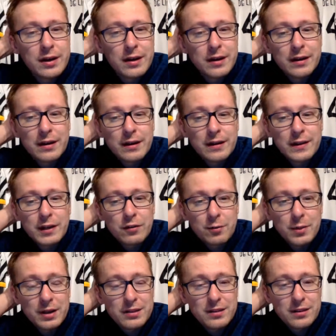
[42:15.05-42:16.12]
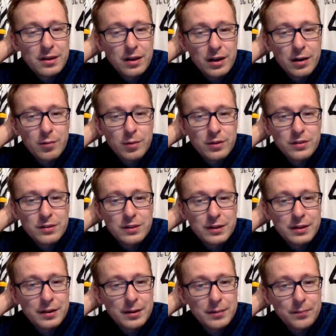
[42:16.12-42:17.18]
Never met the guy, but
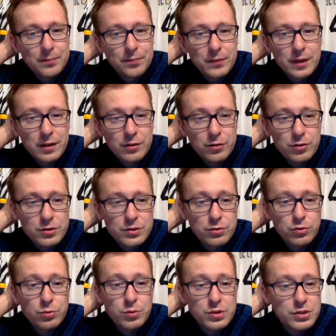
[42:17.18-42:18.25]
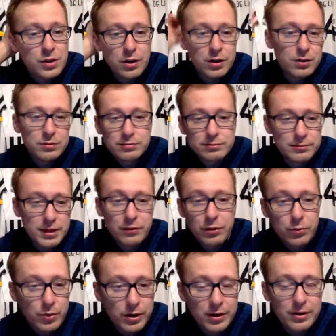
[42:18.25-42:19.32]
of course the rumors are
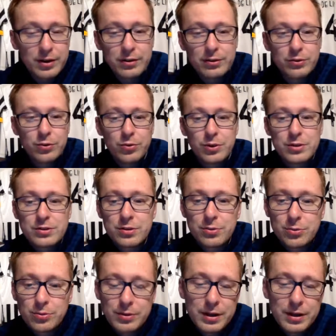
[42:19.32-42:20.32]
everywhere here in Norway. So